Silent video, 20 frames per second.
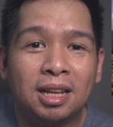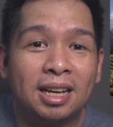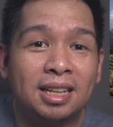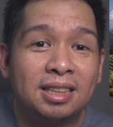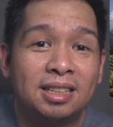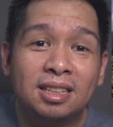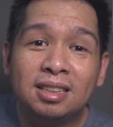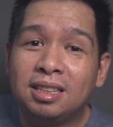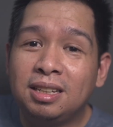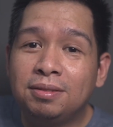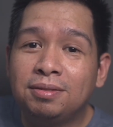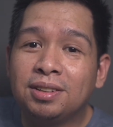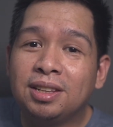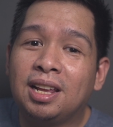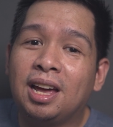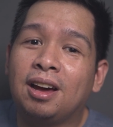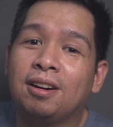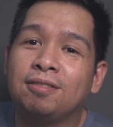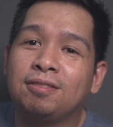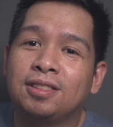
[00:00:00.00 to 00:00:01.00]
I didn't even
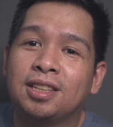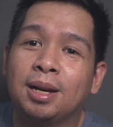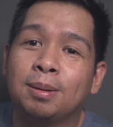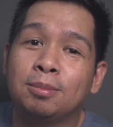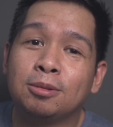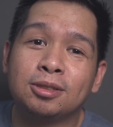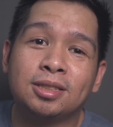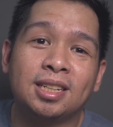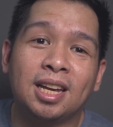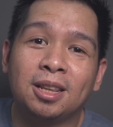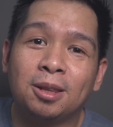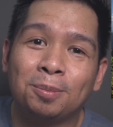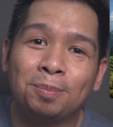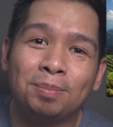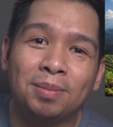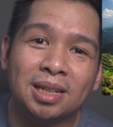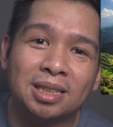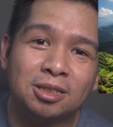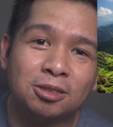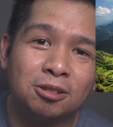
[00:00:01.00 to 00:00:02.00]
have time to set
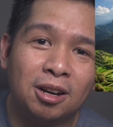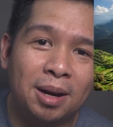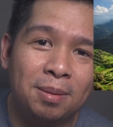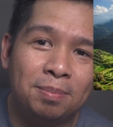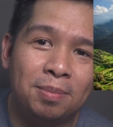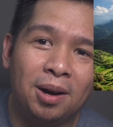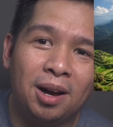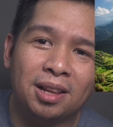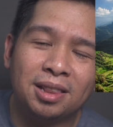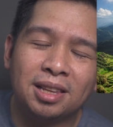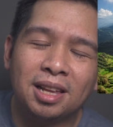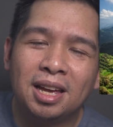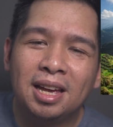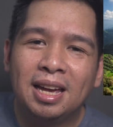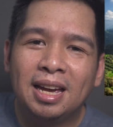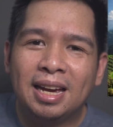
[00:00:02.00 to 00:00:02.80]
up my tripod.